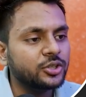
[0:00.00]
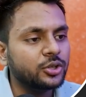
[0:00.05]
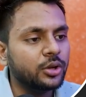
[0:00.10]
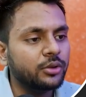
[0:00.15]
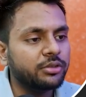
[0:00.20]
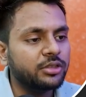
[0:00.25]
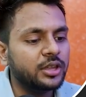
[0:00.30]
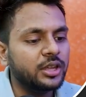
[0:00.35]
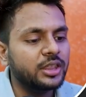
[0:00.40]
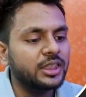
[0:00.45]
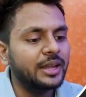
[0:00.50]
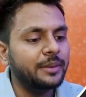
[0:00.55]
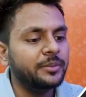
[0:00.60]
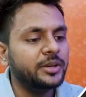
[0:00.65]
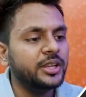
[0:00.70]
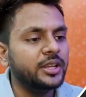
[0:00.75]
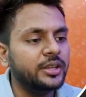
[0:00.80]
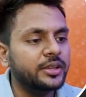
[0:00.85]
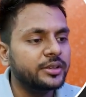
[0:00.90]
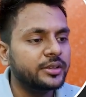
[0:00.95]
of is
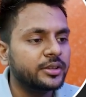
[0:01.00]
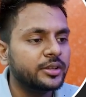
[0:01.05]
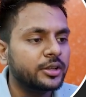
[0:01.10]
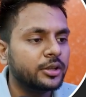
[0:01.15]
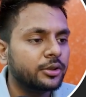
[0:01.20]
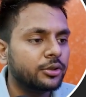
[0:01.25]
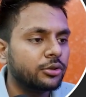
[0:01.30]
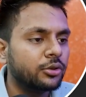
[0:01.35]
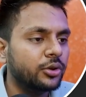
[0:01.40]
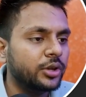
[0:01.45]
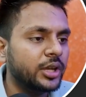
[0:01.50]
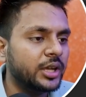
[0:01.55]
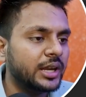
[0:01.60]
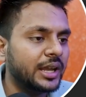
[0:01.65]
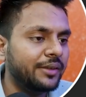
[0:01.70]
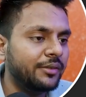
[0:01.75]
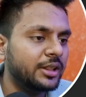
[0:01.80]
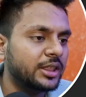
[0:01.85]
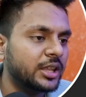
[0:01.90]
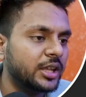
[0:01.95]
empty? So here I
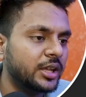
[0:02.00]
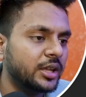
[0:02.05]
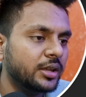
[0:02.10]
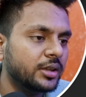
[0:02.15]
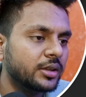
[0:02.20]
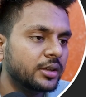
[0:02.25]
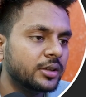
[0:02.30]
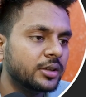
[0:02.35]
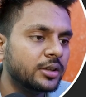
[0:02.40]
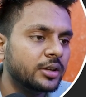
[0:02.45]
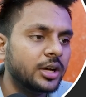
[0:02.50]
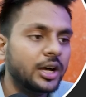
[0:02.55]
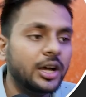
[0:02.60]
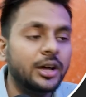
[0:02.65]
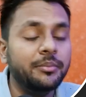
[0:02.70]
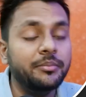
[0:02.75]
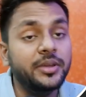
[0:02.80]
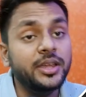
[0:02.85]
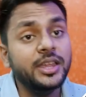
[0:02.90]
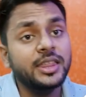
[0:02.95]
will say
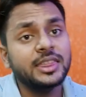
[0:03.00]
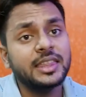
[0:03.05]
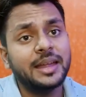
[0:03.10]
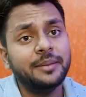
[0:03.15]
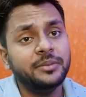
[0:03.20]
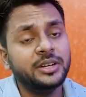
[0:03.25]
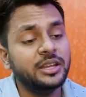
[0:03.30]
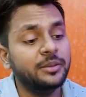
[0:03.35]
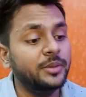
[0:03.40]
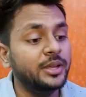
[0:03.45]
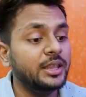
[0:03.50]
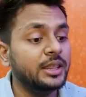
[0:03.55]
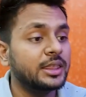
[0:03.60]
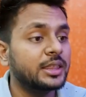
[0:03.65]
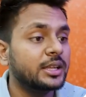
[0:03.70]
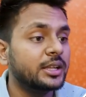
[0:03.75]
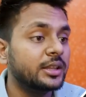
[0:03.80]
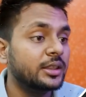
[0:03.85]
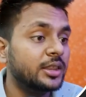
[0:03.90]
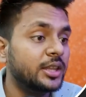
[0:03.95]
is empty
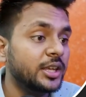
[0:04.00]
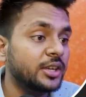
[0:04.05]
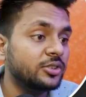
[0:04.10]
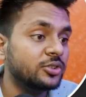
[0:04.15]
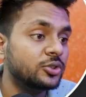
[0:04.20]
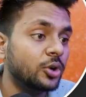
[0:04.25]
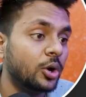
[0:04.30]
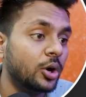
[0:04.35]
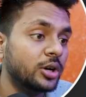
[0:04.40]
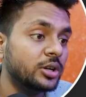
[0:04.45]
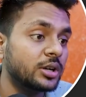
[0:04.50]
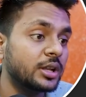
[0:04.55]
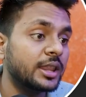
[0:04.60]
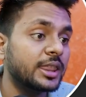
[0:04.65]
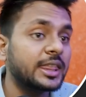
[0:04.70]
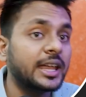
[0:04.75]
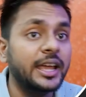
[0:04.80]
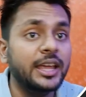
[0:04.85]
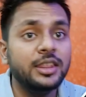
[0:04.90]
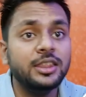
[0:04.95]
means this dot
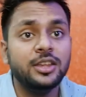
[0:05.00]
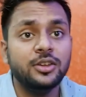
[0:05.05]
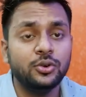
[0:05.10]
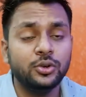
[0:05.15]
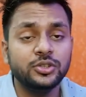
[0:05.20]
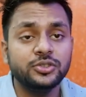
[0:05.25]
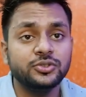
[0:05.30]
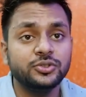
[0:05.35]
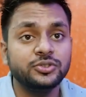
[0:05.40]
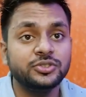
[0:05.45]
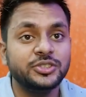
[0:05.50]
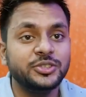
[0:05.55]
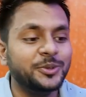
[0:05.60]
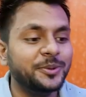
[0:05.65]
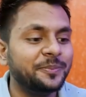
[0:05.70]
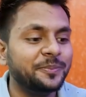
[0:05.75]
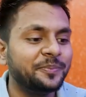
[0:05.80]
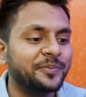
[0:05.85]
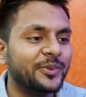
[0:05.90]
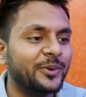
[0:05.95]
size equals to
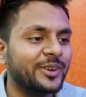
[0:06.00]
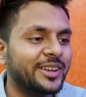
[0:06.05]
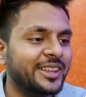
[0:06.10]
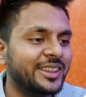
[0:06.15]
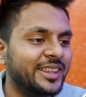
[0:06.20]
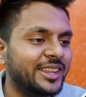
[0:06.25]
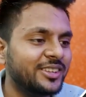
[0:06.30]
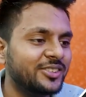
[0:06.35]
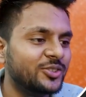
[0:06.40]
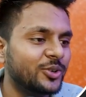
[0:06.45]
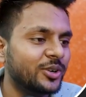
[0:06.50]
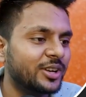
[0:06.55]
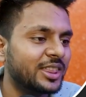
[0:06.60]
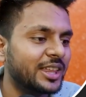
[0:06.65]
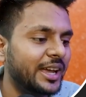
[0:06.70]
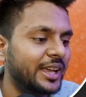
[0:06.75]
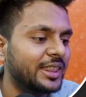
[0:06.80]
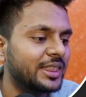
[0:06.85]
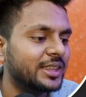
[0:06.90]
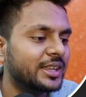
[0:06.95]
0. Okay, this dot
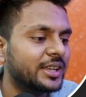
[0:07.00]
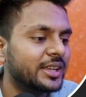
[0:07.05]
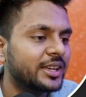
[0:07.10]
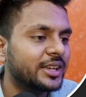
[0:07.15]
size